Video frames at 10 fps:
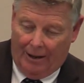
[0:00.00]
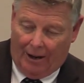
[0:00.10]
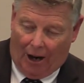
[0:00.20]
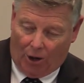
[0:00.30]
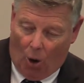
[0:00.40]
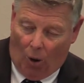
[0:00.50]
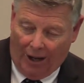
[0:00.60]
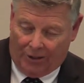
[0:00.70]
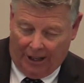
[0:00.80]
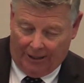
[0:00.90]
are
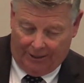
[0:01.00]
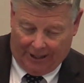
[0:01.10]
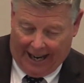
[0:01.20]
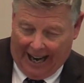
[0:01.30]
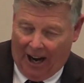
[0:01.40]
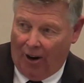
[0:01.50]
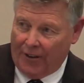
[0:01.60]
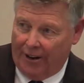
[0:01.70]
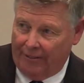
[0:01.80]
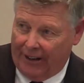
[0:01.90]
going to, to hell.
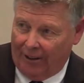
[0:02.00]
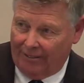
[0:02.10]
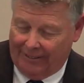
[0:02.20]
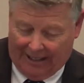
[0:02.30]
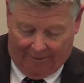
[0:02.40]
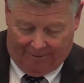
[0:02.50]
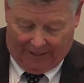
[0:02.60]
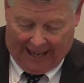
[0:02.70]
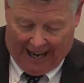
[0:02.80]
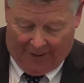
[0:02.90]
They're, they're, they've
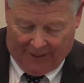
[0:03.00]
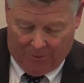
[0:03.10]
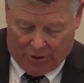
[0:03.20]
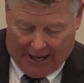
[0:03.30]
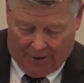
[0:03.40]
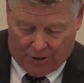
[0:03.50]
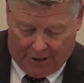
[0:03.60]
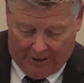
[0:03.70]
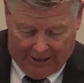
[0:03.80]
allowed themselves to